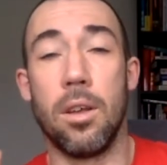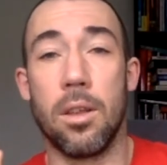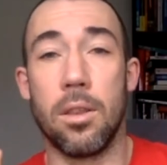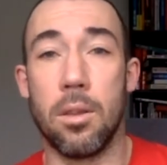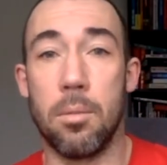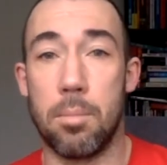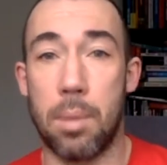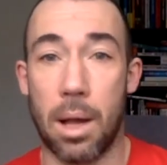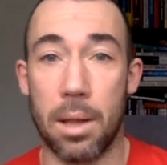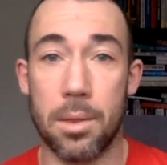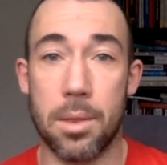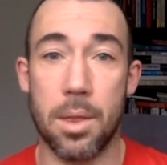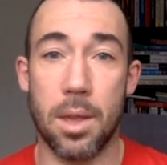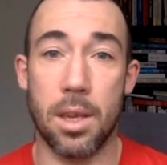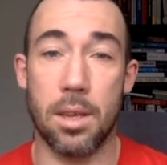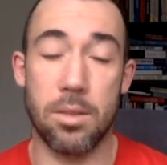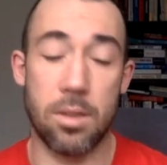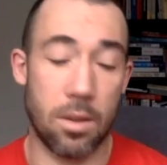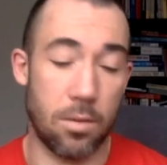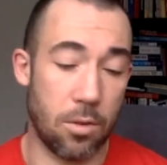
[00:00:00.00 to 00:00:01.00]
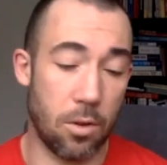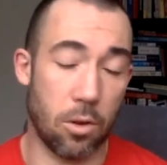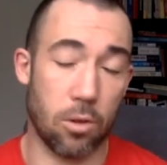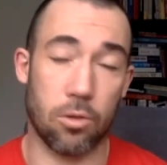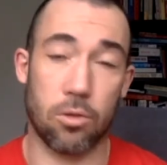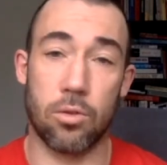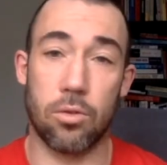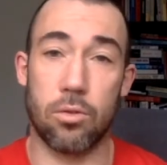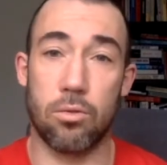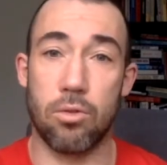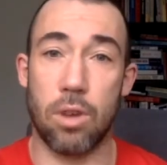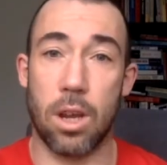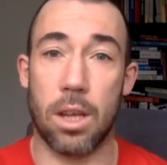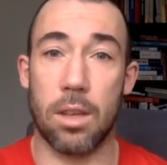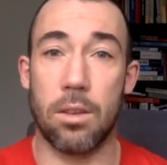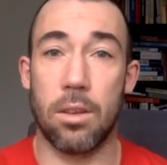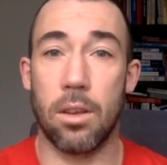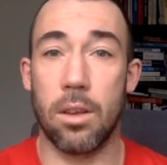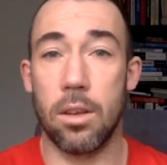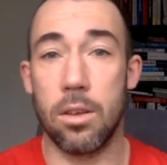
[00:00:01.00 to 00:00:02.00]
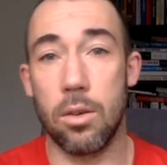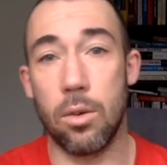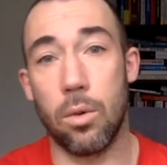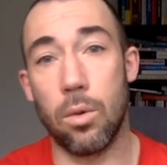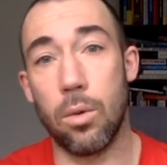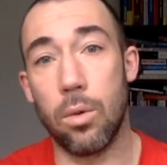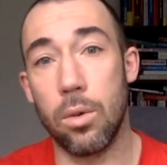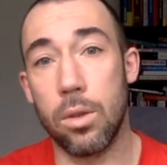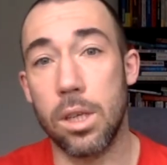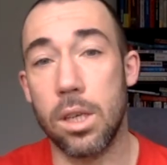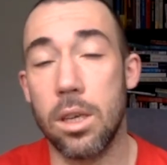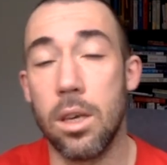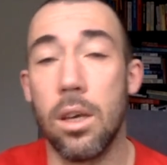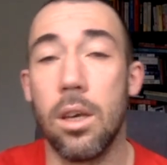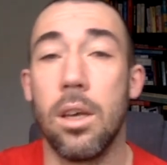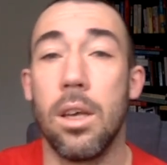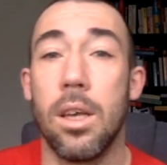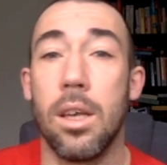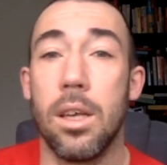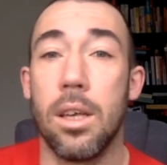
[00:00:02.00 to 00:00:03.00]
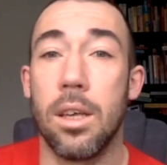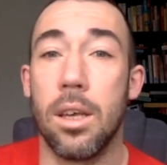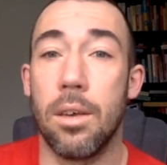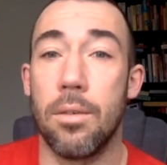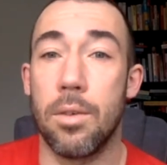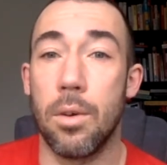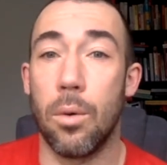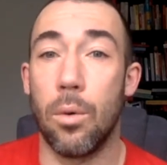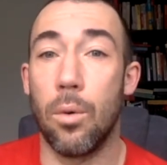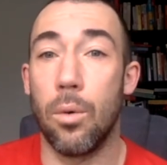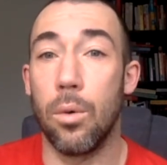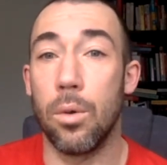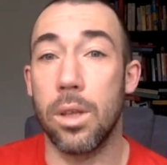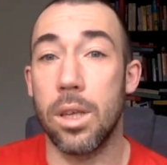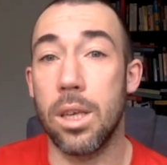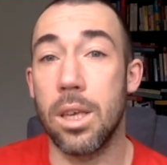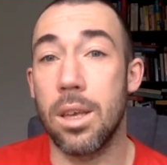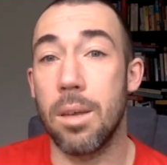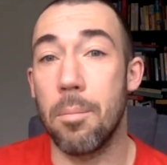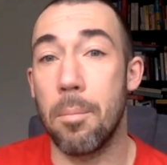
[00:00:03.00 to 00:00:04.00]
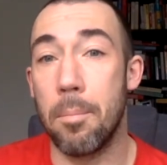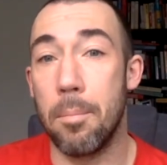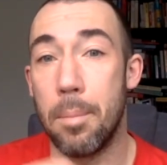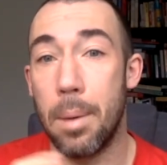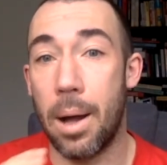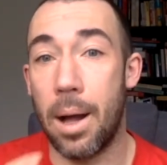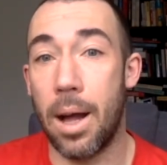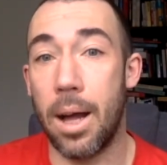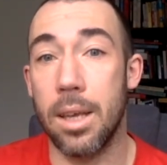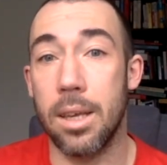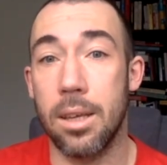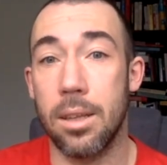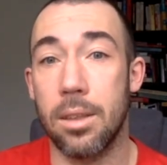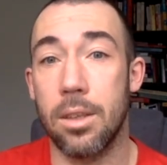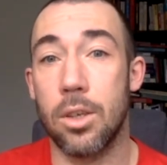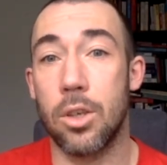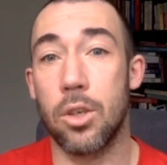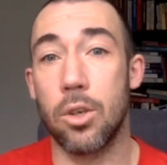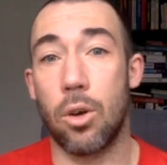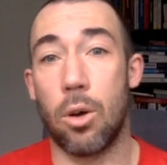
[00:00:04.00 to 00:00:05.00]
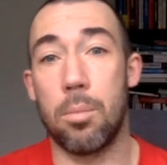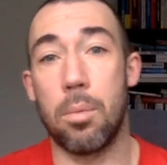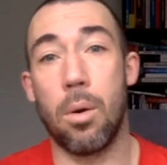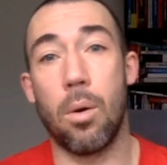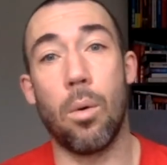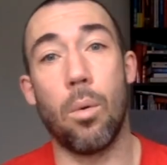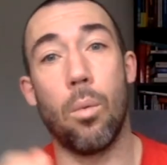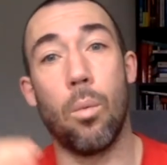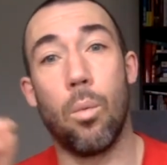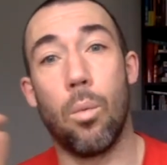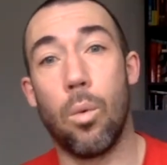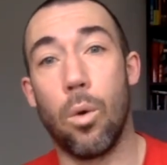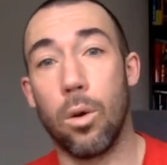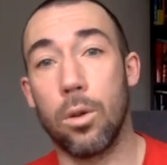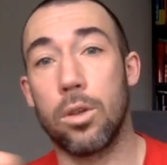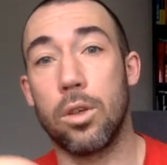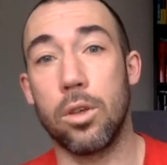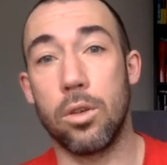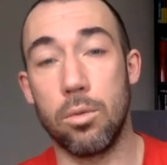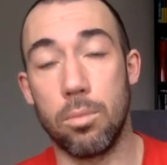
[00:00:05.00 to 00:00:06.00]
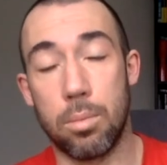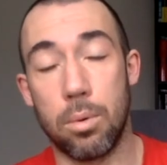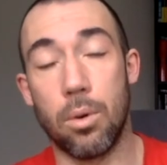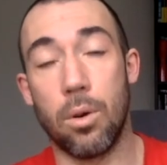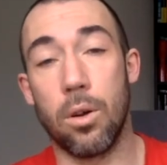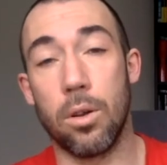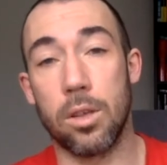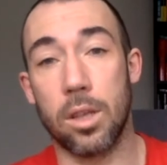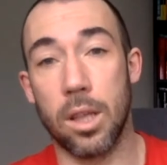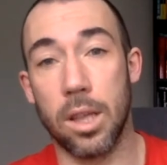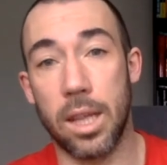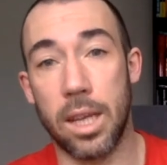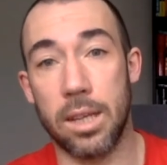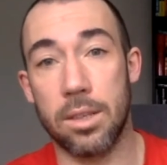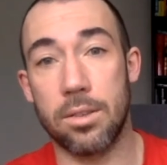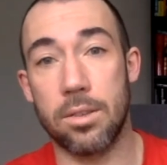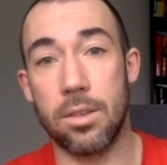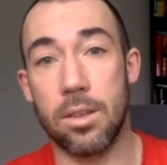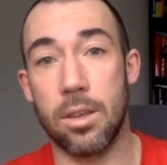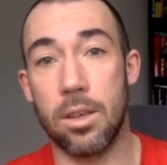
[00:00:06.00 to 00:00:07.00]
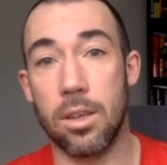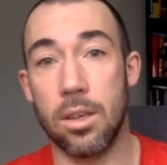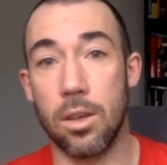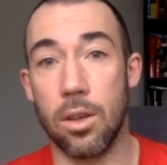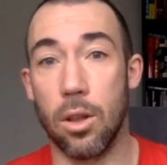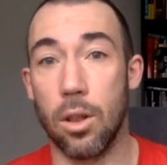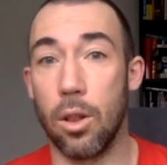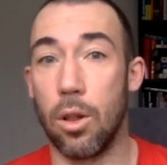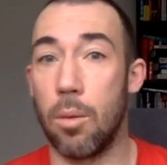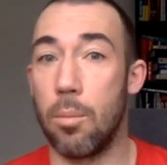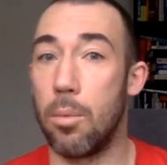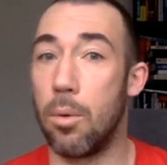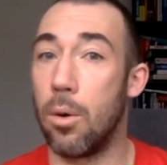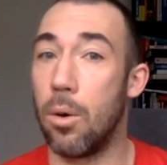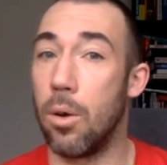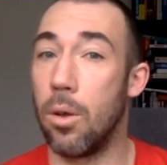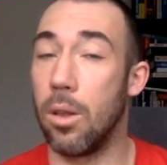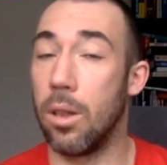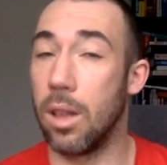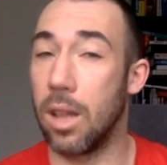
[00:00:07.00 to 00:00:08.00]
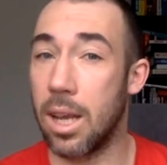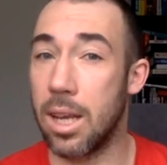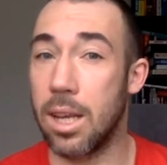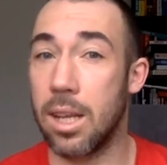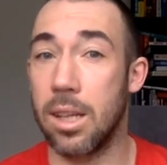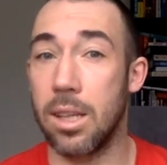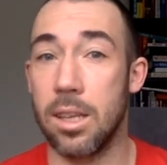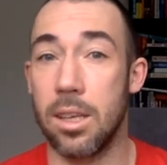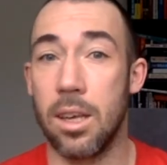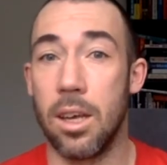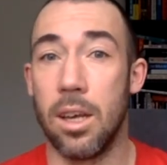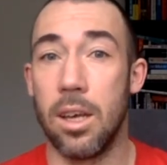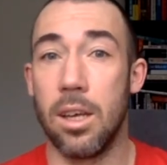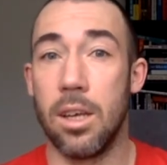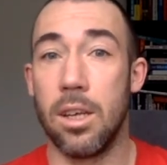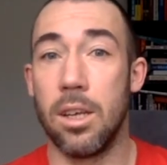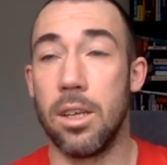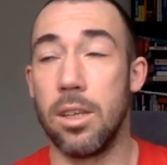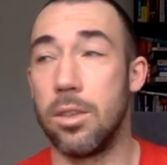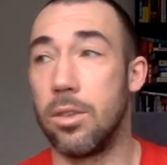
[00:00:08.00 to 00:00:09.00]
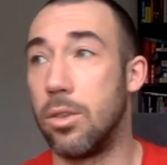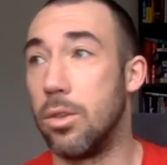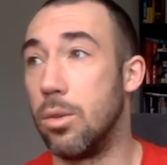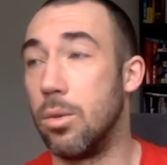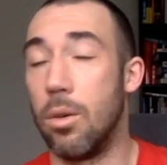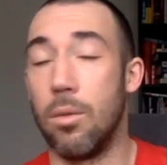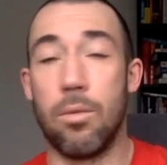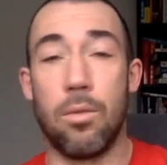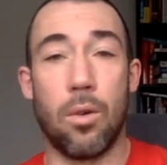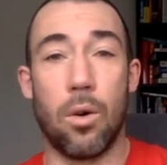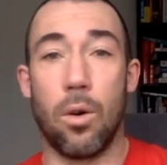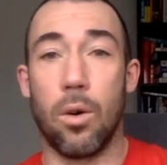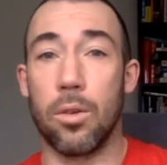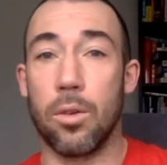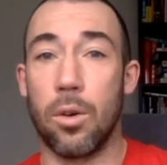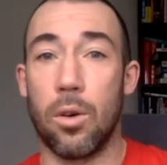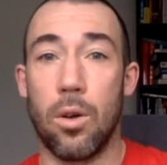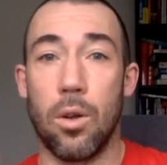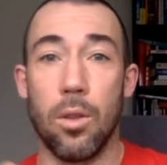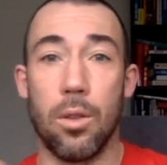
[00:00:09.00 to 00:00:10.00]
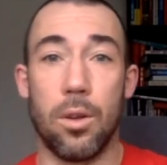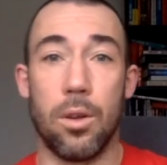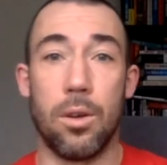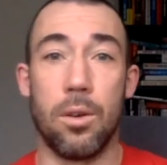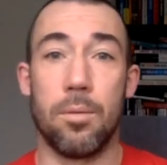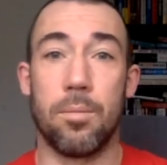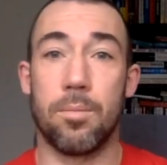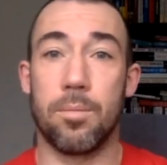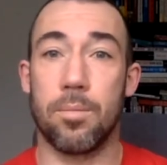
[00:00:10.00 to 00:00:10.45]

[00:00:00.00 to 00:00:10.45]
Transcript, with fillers: the bad things. If you're strict, you only if you only buy at the shop what you put on your list, you're a lot more likely to avoid all the